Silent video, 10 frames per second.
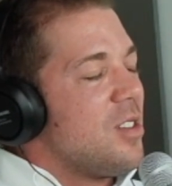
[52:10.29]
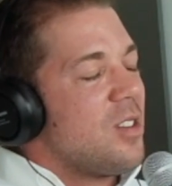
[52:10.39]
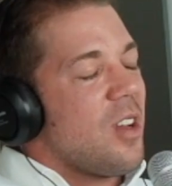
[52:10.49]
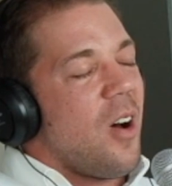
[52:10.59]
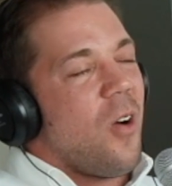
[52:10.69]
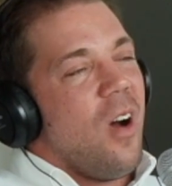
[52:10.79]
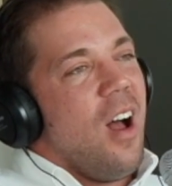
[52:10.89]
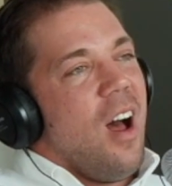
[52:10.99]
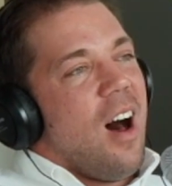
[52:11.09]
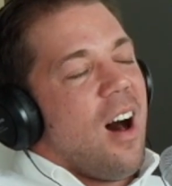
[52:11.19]
Yeah. So,
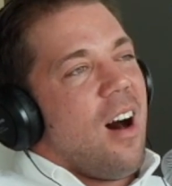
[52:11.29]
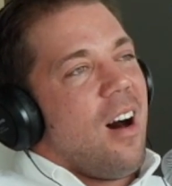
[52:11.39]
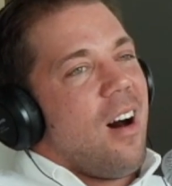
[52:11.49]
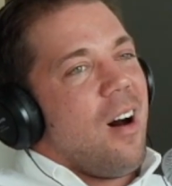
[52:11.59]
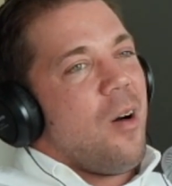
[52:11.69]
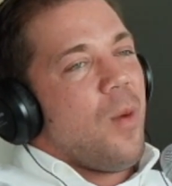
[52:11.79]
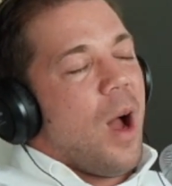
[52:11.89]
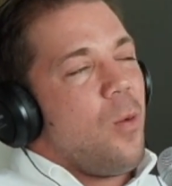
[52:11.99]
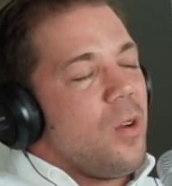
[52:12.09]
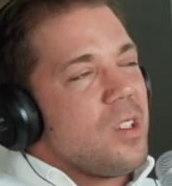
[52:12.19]

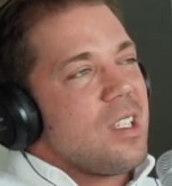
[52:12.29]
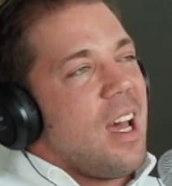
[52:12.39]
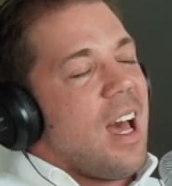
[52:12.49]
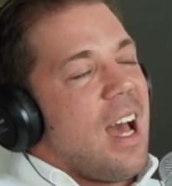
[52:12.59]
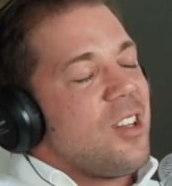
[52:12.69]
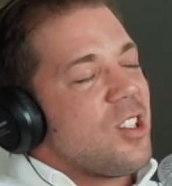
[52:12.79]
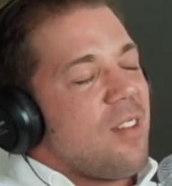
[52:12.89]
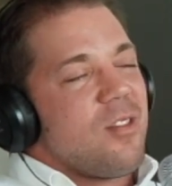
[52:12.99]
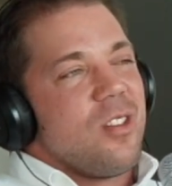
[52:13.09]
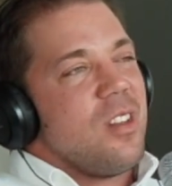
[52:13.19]
I will say, I just
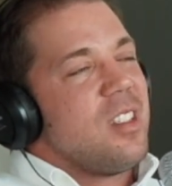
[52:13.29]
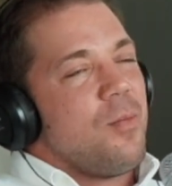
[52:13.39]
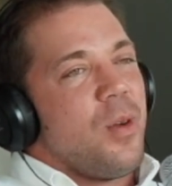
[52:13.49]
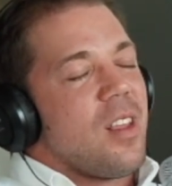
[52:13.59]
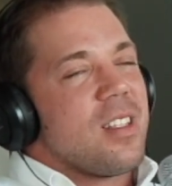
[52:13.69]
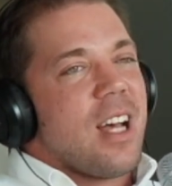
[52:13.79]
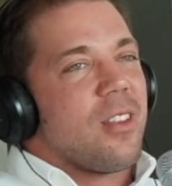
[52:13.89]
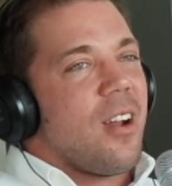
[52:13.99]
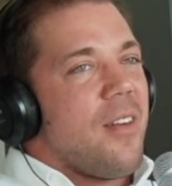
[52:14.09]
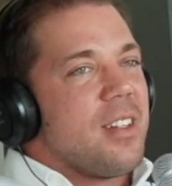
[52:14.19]
have to put this
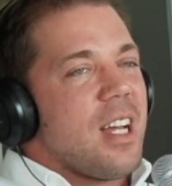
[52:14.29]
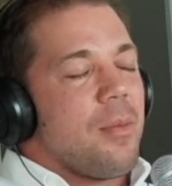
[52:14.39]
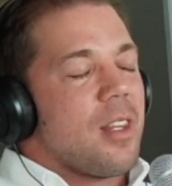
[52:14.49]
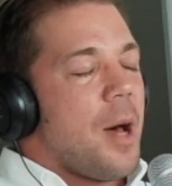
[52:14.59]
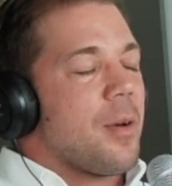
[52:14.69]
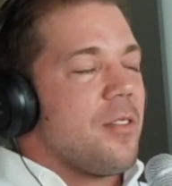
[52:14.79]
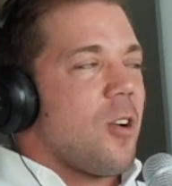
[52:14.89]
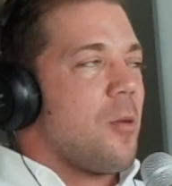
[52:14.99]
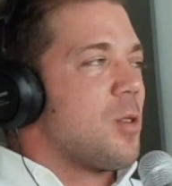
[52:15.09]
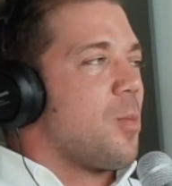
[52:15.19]
out there every time the topic of
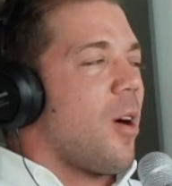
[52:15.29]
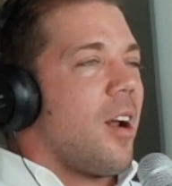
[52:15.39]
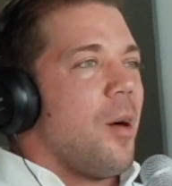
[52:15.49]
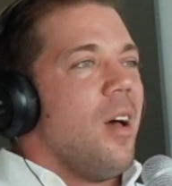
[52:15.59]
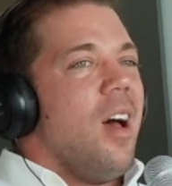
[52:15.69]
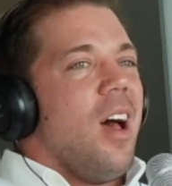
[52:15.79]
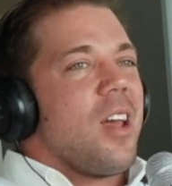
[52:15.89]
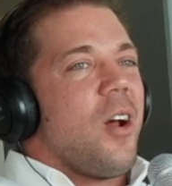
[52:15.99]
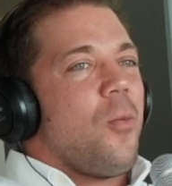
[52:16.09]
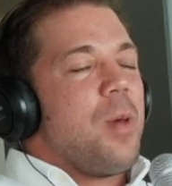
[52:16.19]
SARMs is brought up.
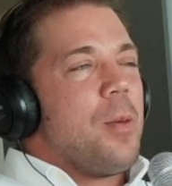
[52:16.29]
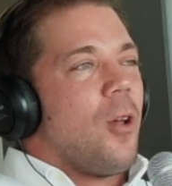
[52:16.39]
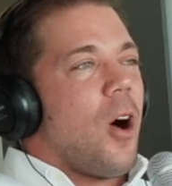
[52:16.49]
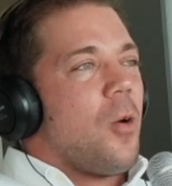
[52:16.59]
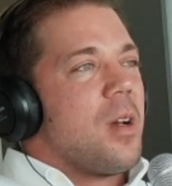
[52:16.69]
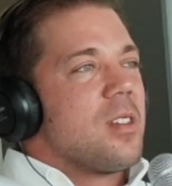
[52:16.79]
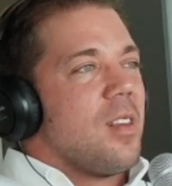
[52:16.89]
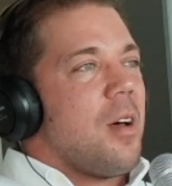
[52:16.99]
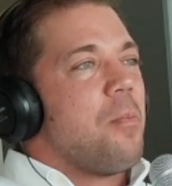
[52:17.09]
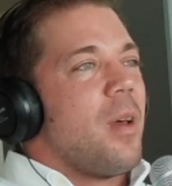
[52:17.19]
People always
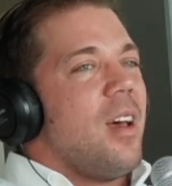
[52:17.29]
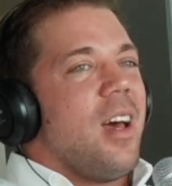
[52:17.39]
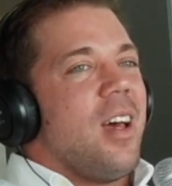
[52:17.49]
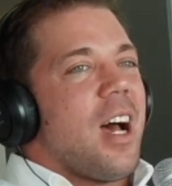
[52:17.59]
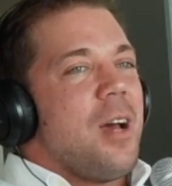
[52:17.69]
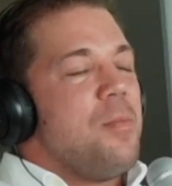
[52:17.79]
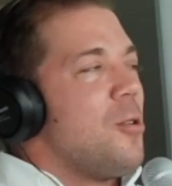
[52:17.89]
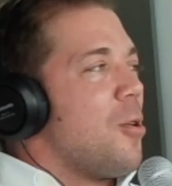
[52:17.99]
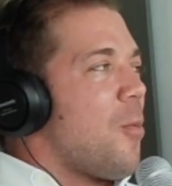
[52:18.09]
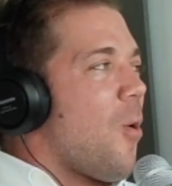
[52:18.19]
lump in
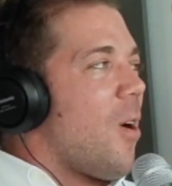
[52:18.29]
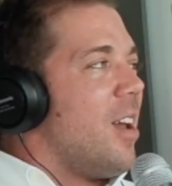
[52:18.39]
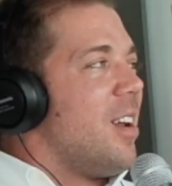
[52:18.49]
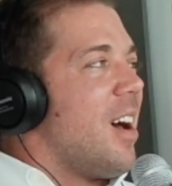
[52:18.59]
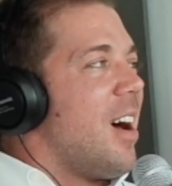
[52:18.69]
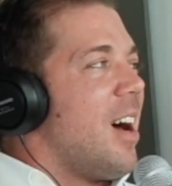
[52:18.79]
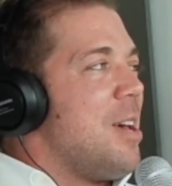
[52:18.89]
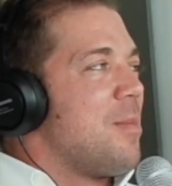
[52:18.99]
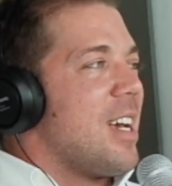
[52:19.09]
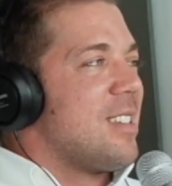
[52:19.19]
ibutamorin,
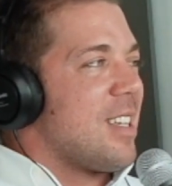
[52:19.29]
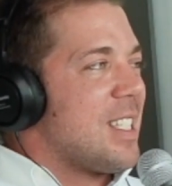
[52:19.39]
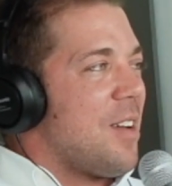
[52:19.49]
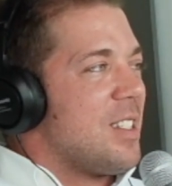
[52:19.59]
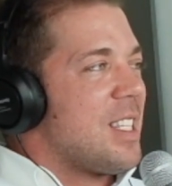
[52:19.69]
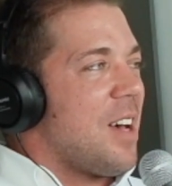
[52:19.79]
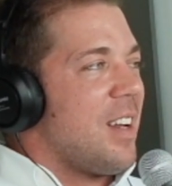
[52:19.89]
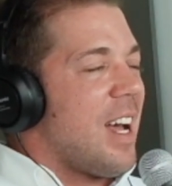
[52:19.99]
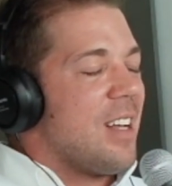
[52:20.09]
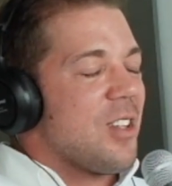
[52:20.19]

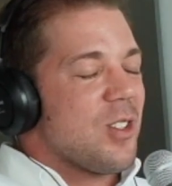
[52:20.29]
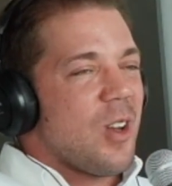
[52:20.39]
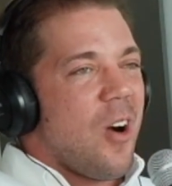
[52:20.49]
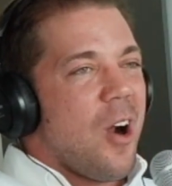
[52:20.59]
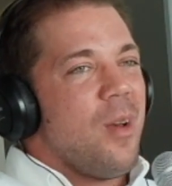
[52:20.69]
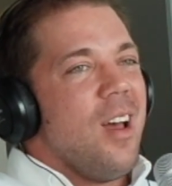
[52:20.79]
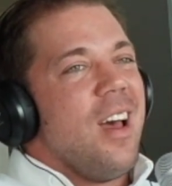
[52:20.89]
MK677 as a SARM.